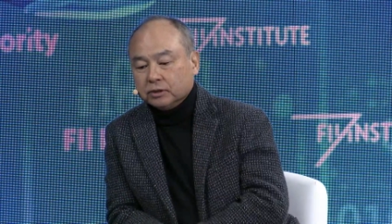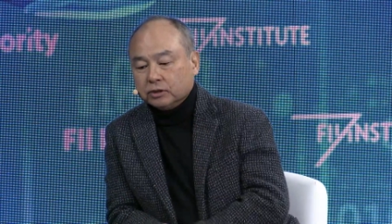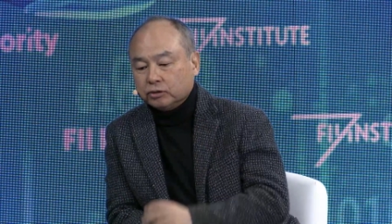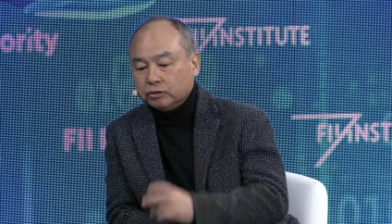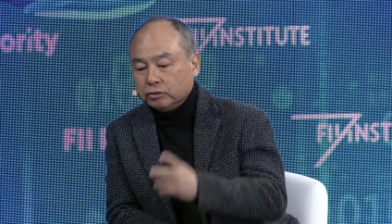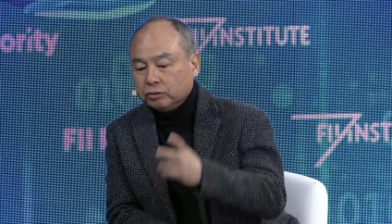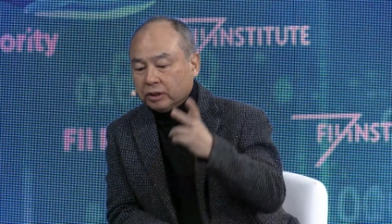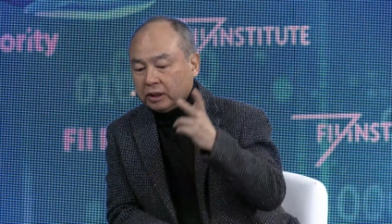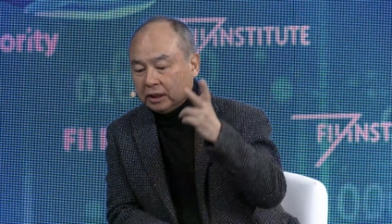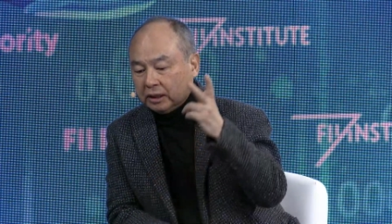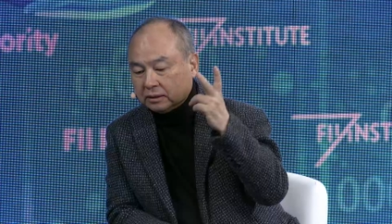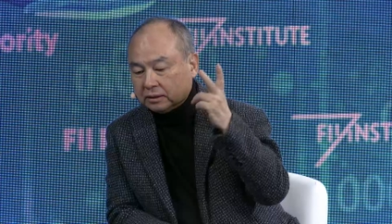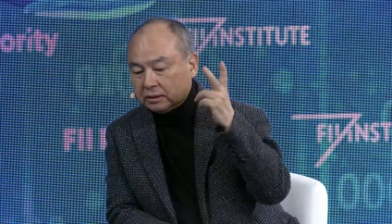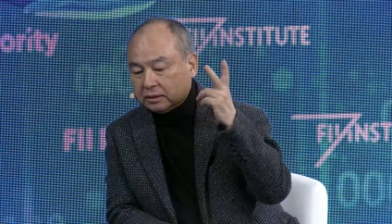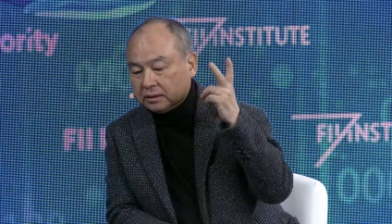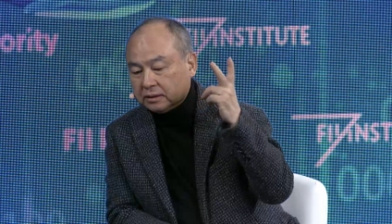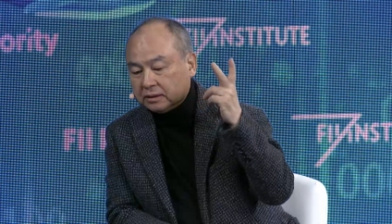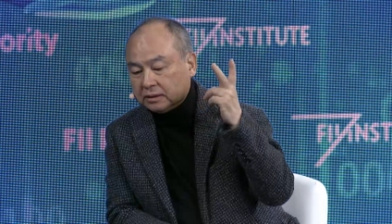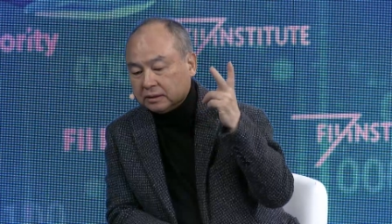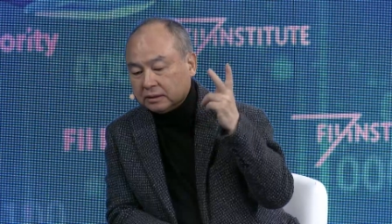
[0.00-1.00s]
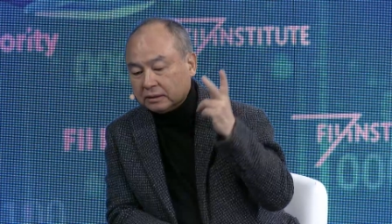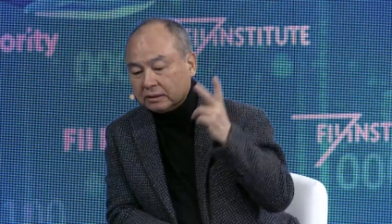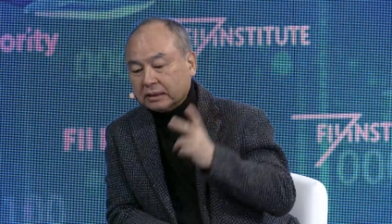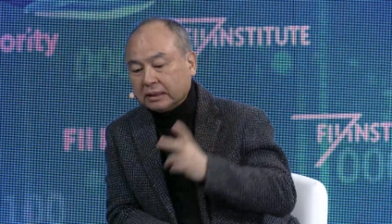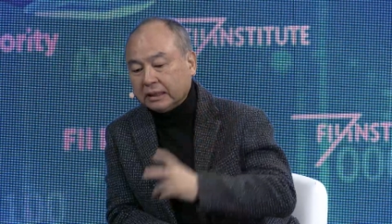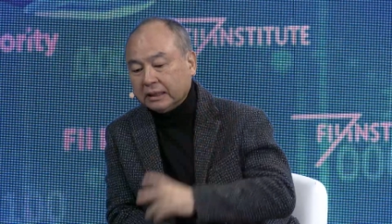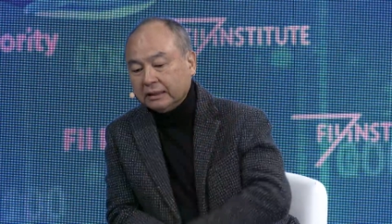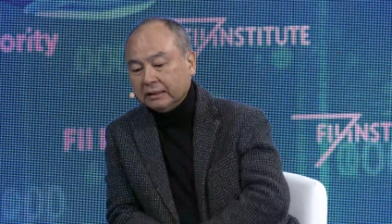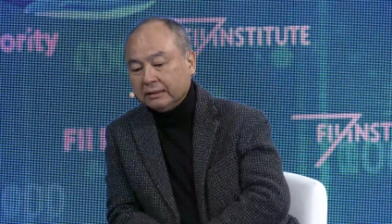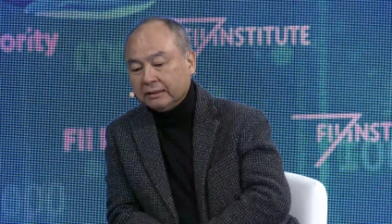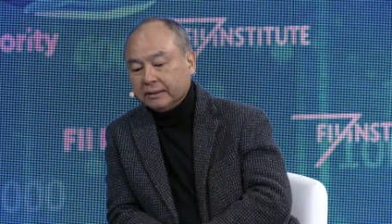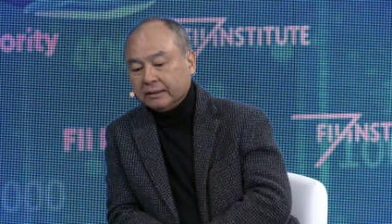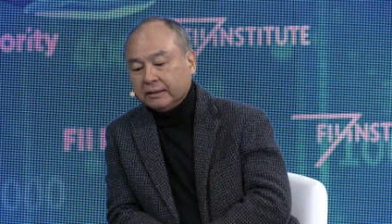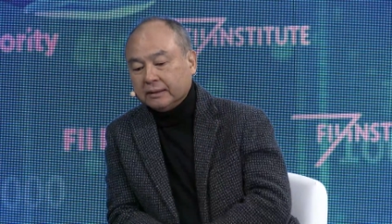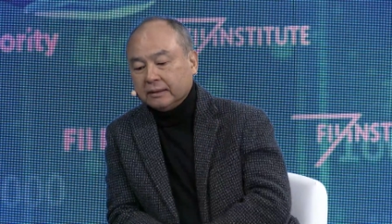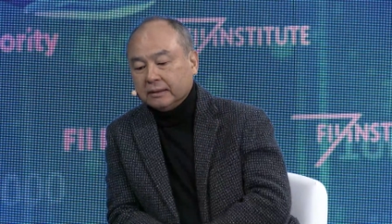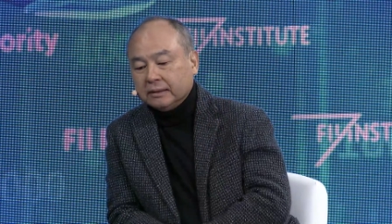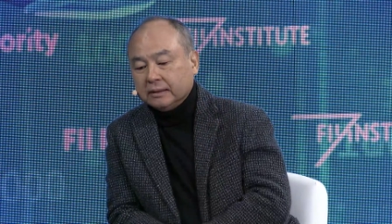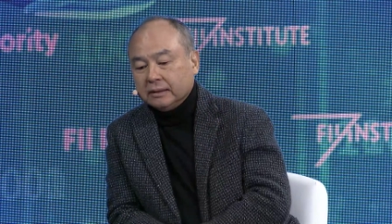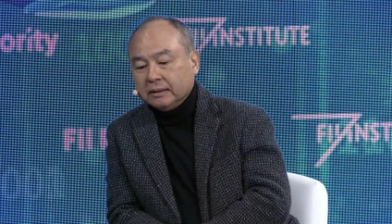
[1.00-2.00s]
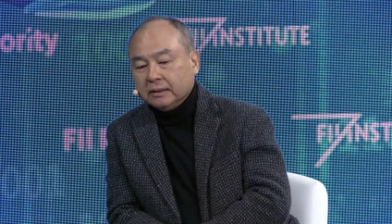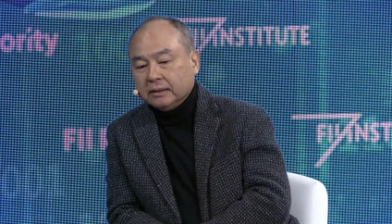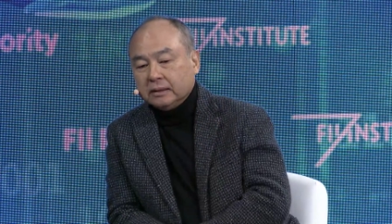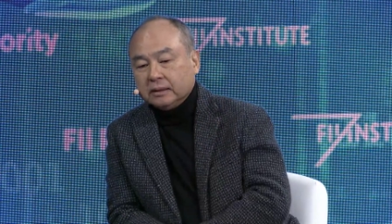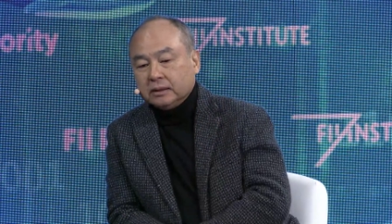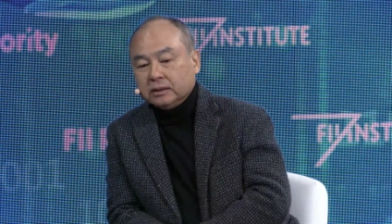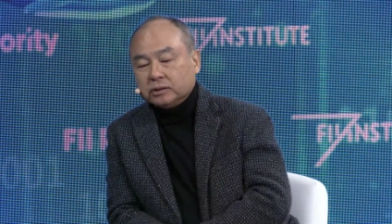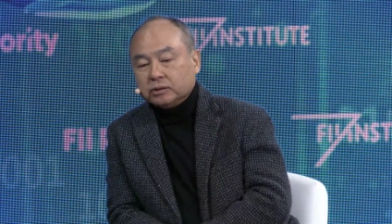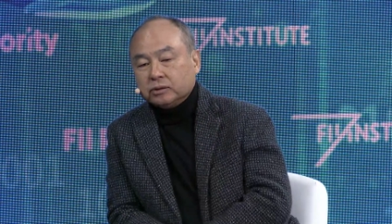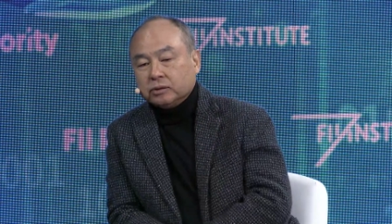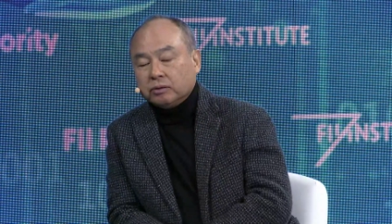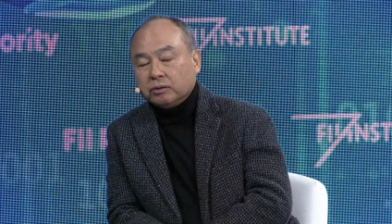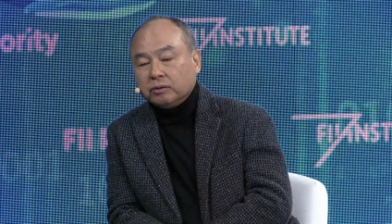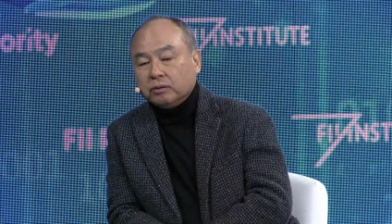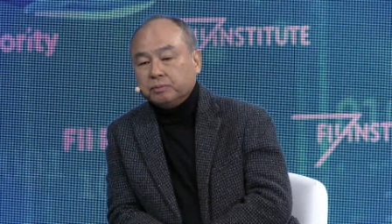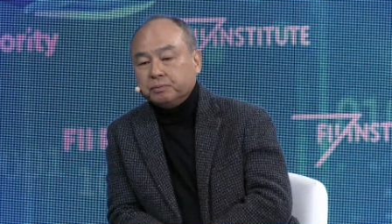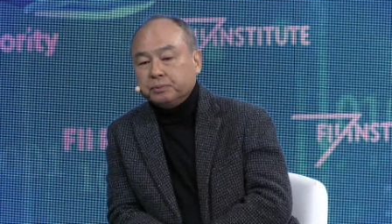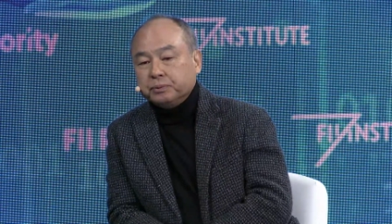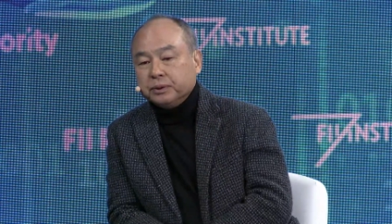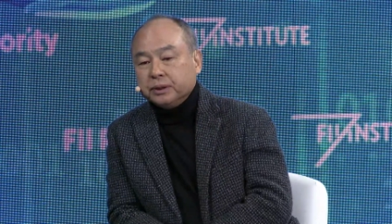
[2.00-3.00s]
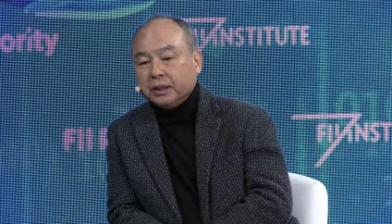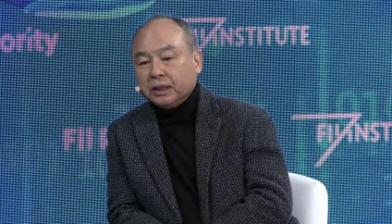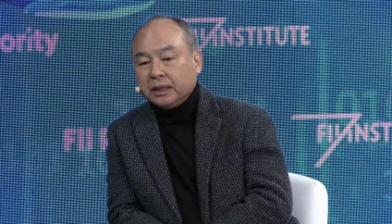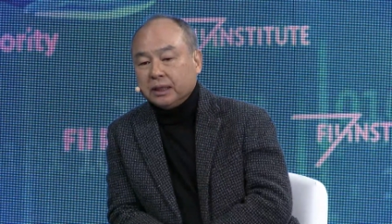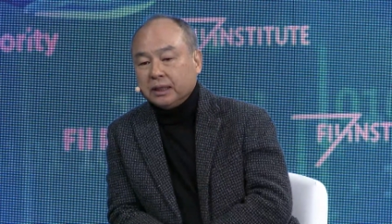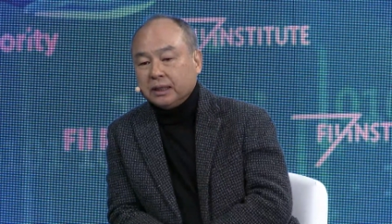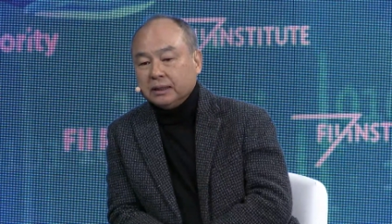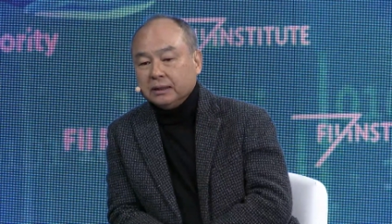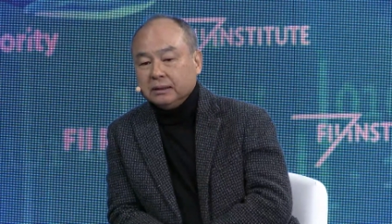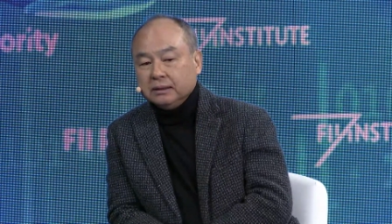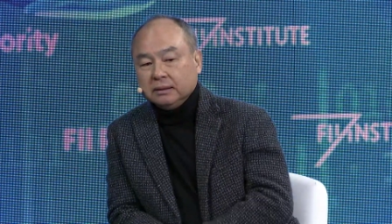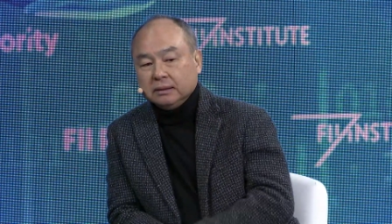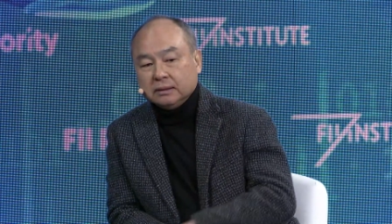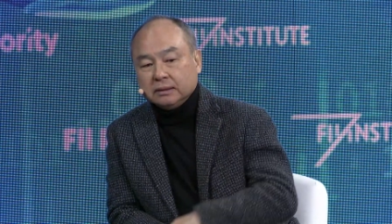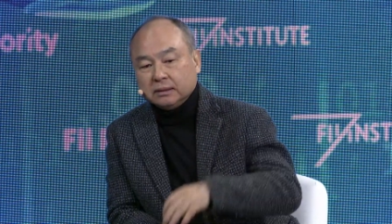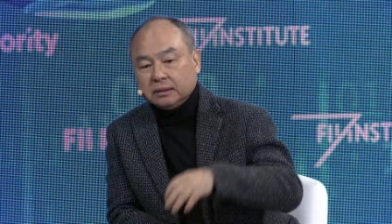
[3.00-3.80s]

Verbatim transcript: Two things, okay? So OpenAI,